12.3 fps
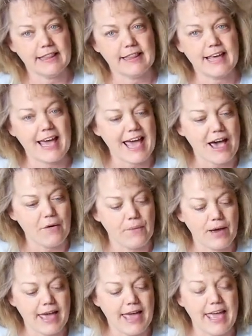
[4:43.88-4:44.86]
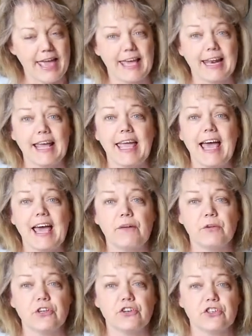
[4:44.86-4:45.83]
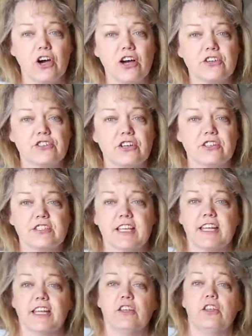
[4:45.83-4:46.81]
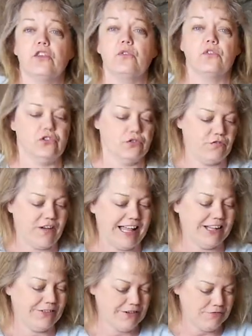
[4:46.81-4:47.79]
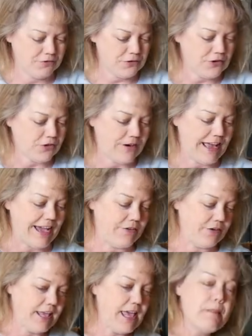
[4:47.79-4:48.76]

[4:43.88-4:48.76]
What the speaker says: that way. And again, when your dog starts getting used to following food around,